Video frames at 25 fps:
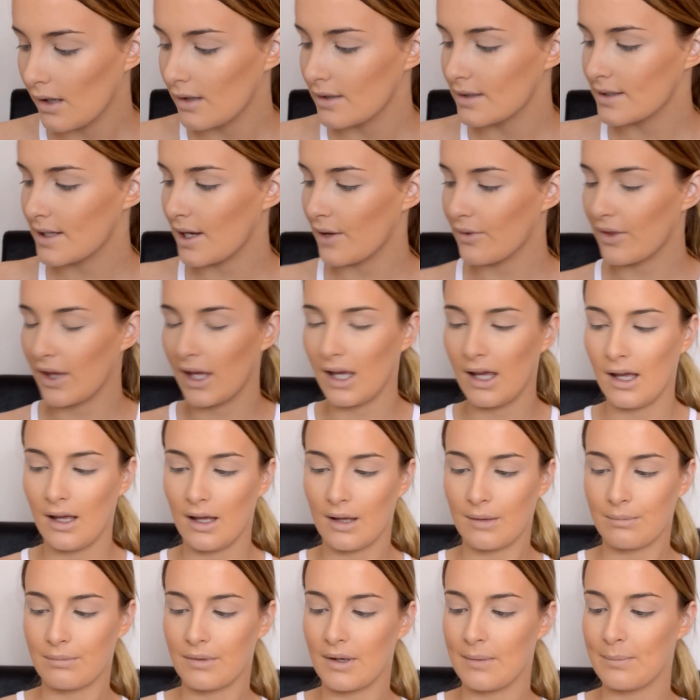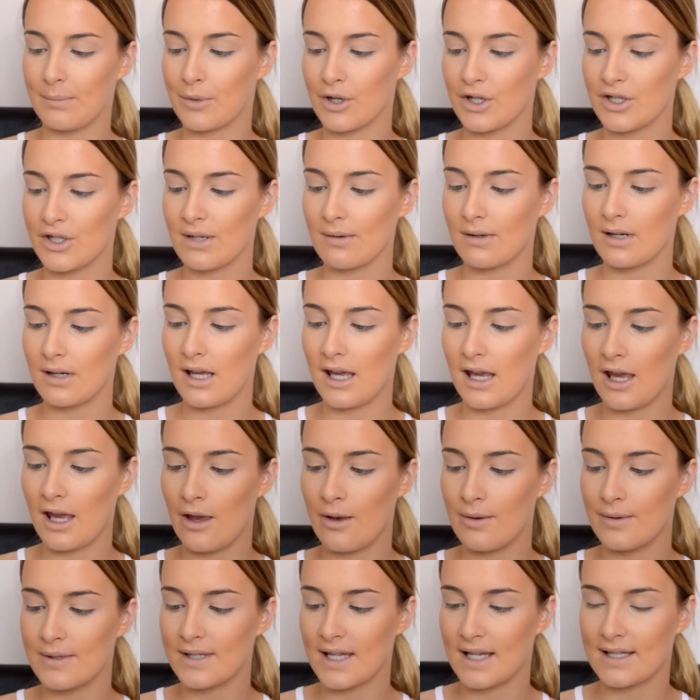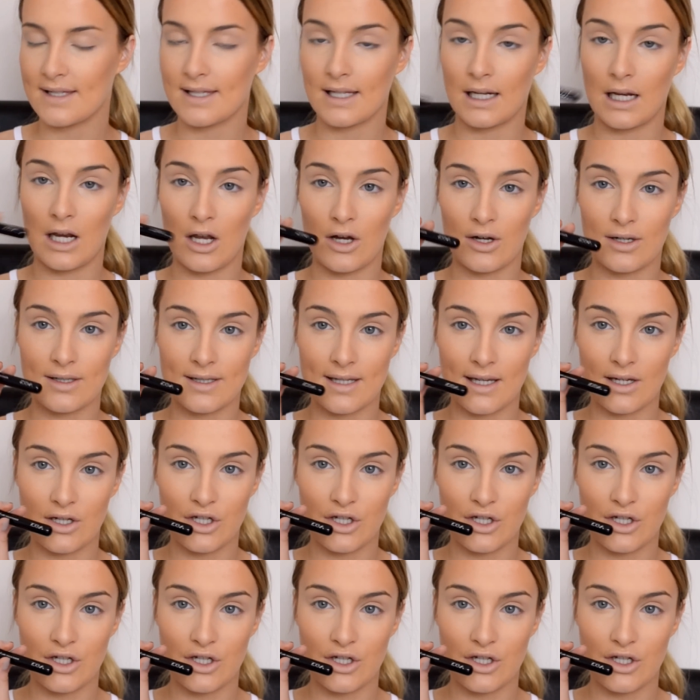So the brush I'm going to use is the Luxe